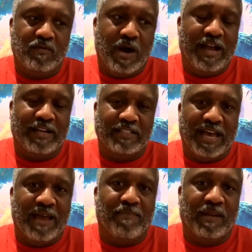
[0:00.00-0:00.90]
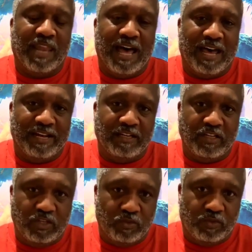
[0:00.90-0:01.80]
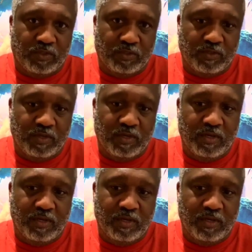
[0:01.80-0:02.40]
Why? Because I applied use